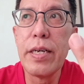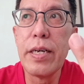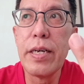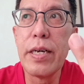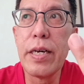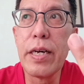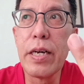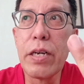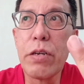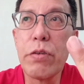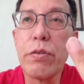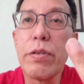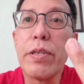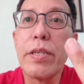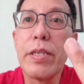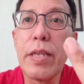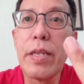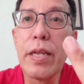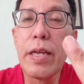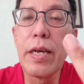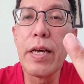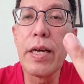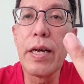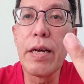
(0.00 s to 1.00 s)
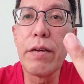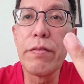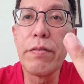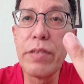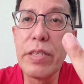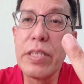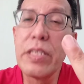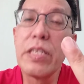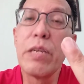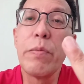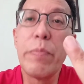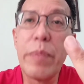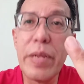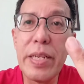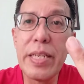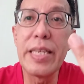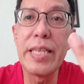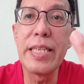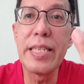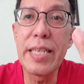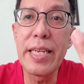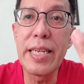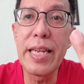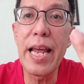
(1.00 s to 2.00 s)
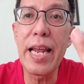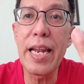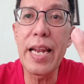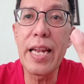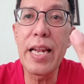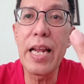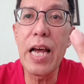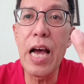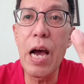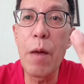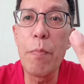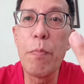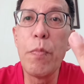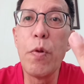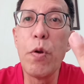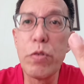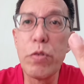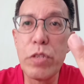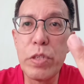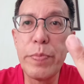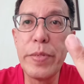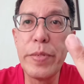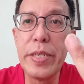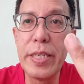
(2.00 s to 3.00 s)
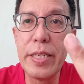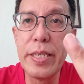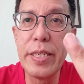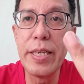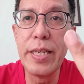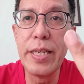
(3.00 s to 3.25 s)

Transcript: a good reasonable internet upload speed.